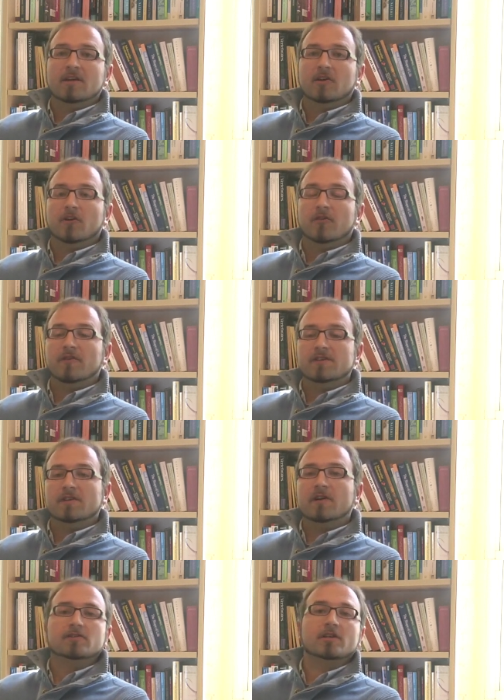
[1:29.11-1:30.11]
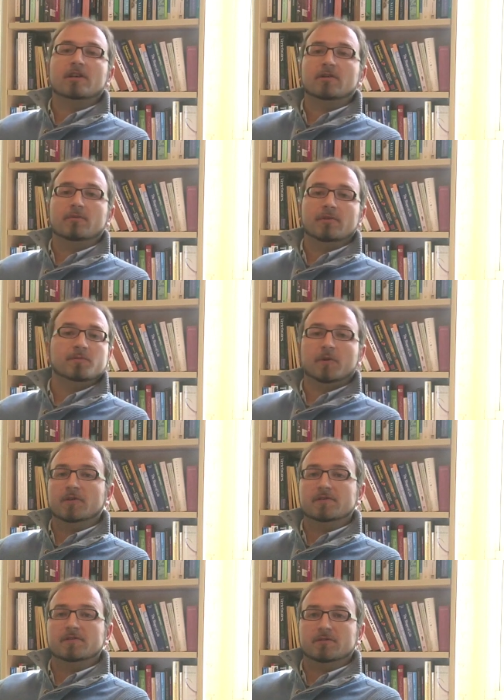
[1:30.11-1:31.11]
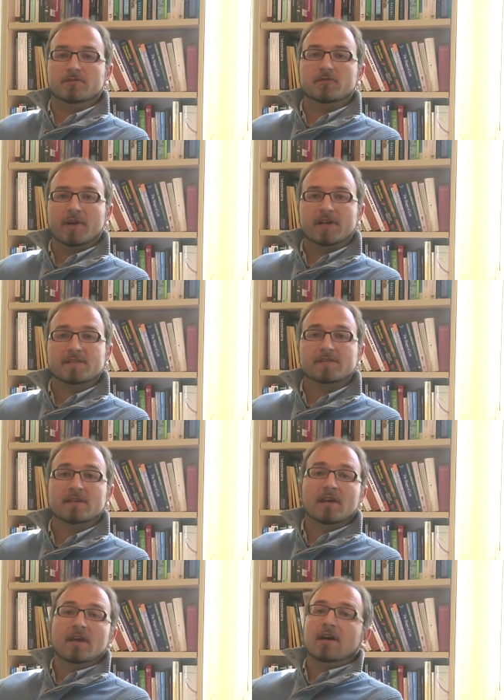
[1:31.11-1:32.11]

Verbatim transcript: uh, physiological response to stress,